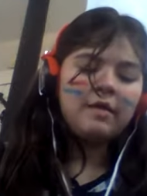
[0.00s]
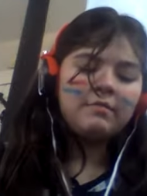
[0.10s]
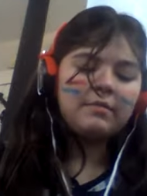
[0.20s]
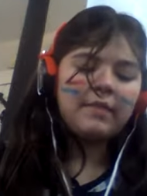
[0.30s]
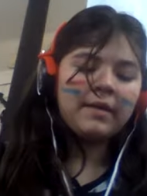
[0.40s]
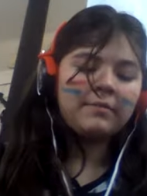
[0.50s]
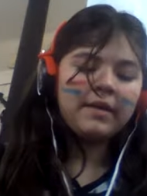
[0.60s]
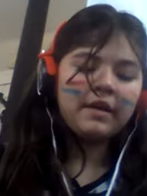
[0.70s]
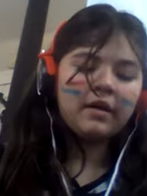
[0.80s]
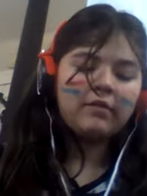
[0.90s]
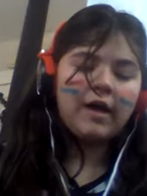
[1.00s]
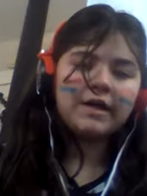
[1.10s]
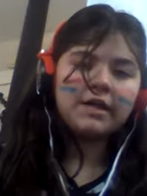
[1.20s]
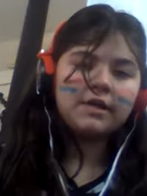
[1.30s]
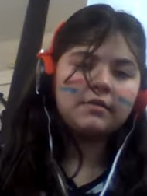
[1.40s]
but my Mida
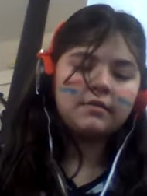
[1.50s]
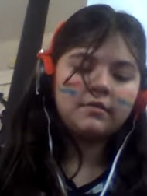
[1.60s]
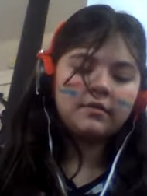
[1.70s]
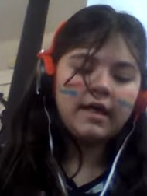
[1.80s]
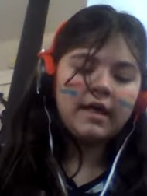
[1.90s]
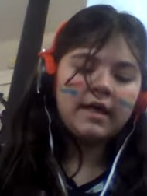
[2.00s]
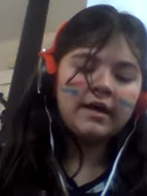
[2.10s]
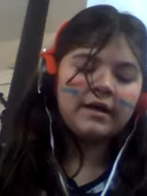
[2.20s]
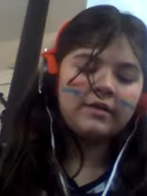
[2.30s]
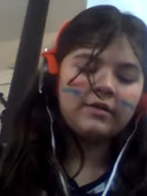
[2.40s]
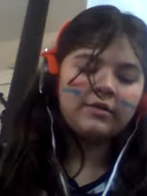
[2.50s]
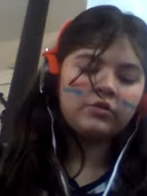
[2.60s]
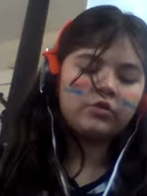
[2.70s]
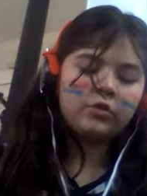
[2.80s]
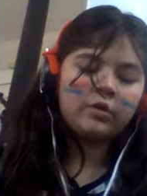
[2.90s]
Rana and
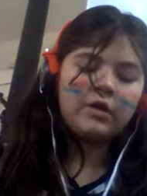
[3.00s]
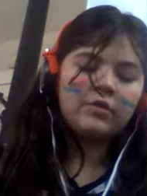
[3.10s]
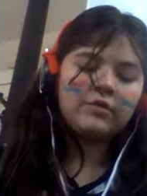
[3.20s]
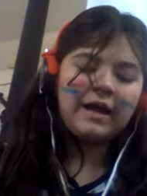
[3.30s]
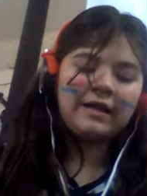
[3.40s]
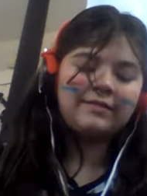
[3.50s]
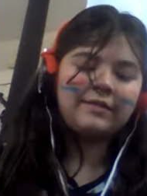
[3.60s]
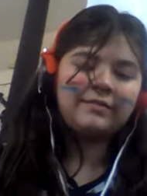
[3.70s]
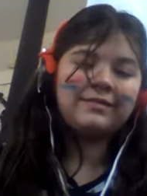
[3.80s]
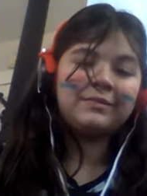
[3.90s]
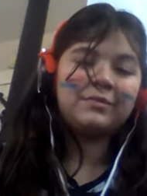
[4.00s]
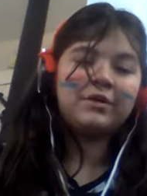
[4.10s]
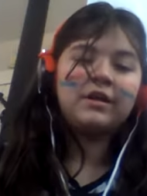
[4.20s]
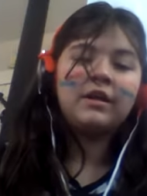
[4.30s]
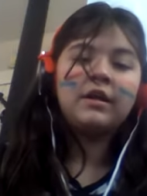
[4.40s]
Osoro kind of sound similar